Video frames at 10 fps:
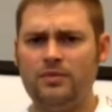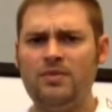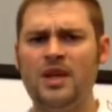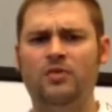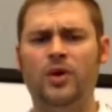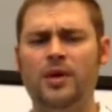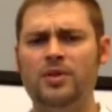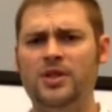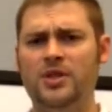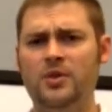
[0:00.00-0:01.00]
If we're able
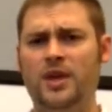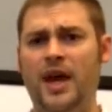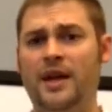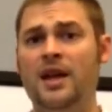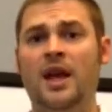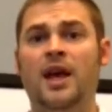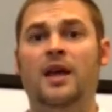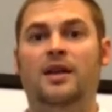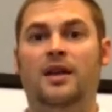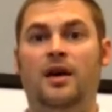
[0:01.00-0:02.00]
to do that,
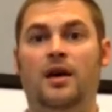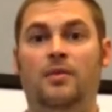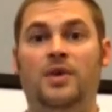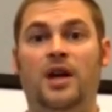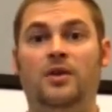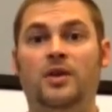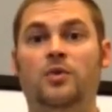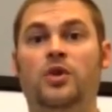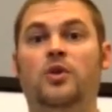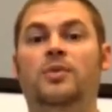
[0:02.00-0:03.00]
not only
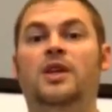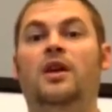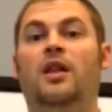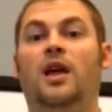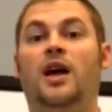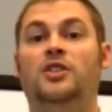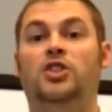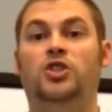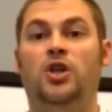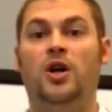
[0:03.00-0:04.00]
will you be a lot
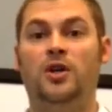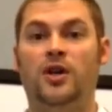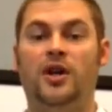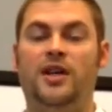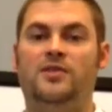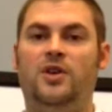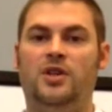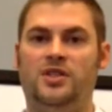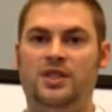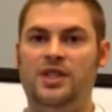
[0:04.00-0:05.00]
stronger as far
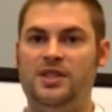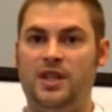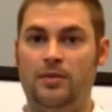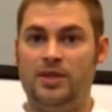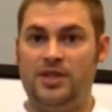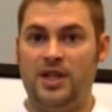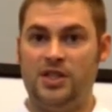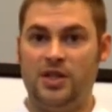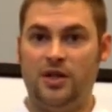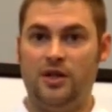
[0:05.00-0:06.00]
as knee
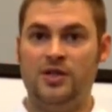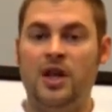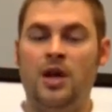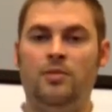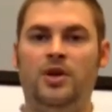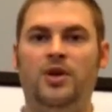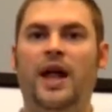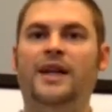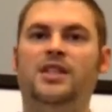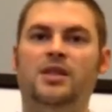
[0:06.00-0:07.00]
stabilization goes, but you'll
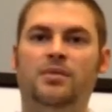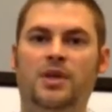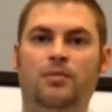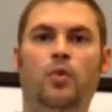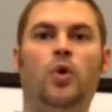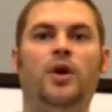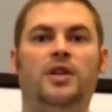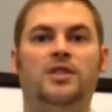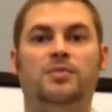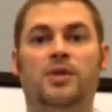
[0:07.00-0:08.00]
actually be more
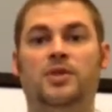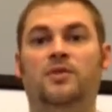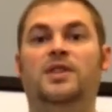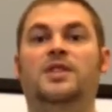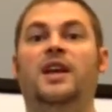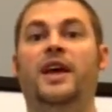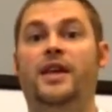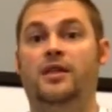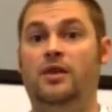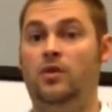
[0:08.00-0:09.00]
explosive as an
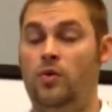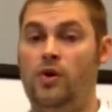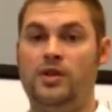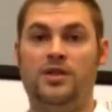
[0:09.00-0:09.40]
athlete or as